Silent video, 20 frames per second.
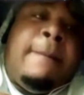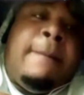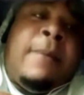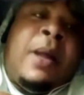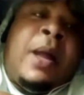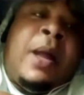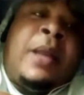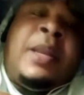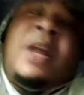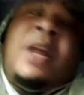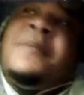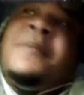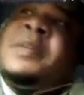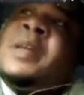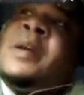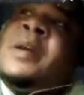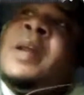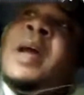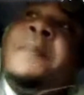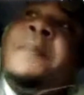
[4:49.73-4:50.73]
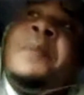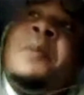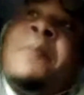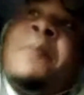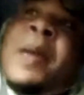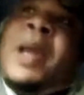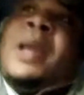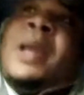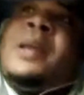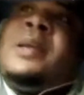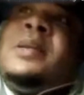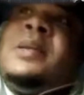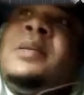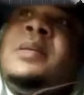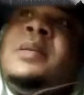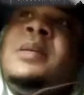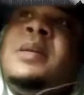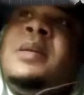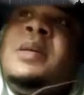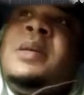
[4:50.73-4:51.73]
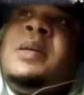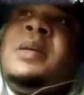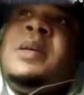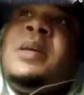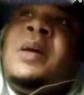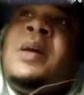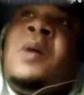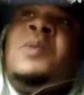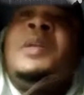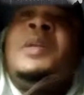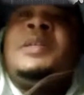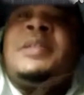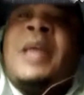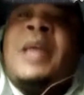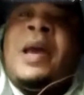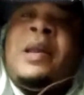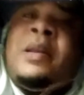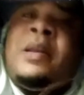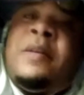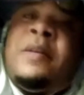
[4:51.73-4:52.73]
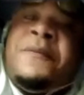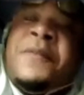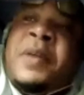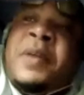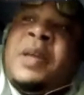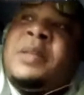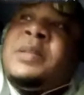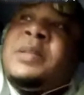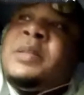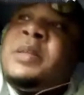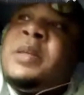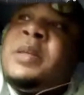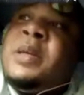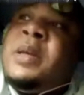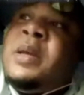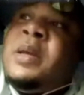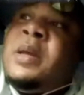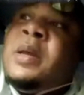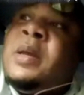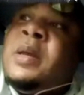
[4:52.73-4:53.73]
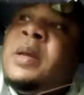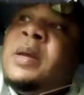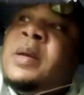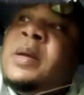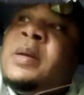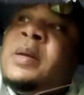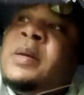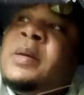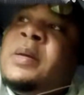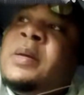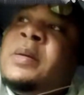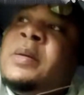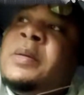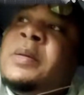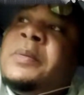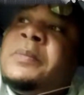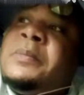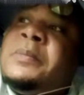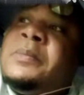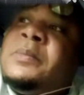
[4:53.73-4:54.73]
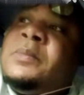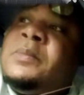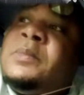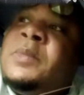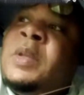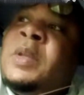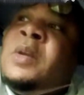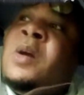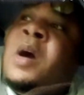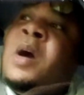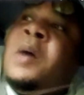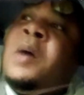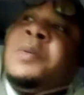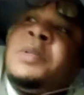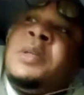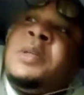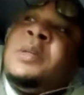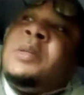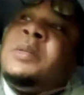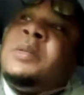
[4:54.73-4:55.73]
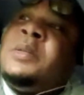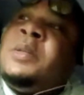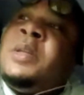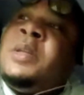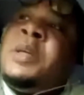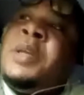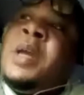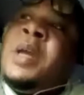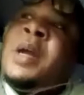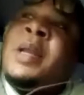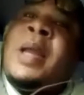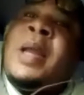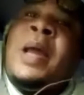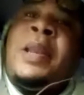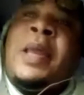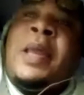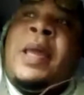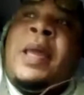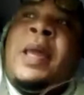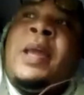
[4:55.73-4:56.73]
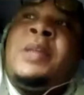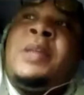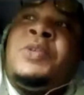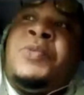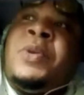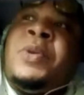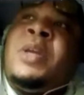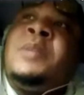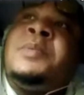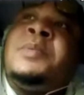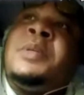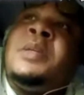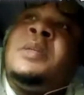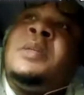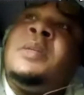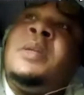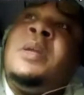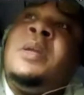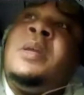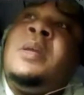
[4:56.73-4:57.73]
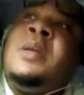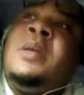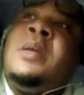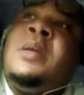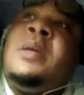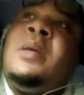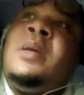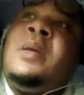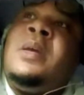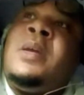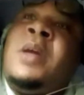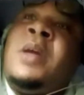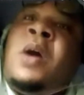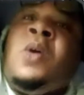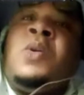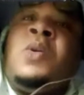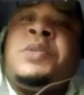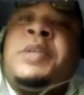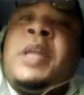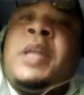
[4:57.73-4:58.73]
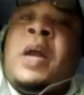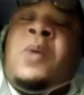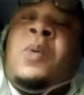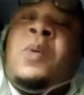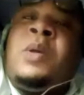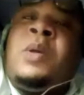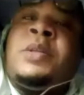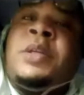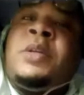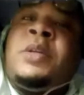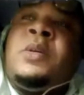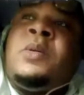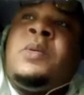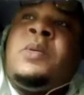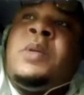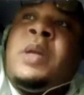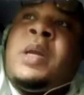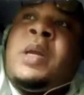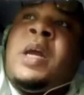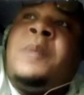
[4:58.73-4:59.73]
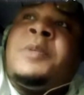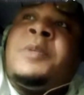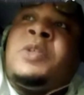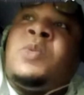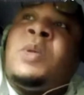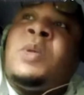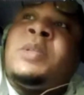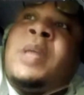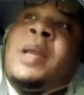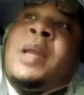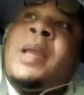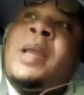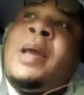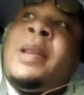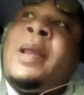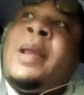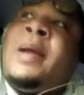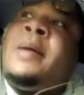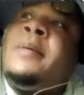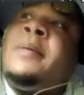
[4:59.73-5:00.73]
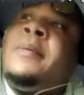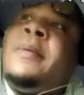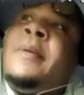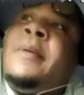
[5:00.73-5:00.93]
I never thought I'd be back on this side of the fence. You know, I was a little young guy that had dreams and goals that I wanted to do and accomplish once I got out.